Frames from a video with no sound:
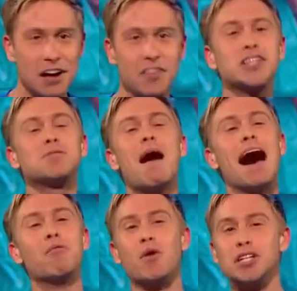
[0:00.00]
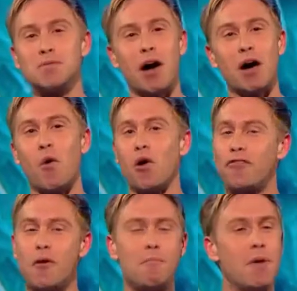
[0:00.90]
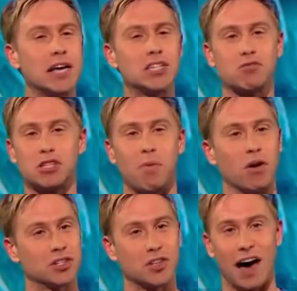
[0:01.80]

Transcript: this man wins my award for best response to that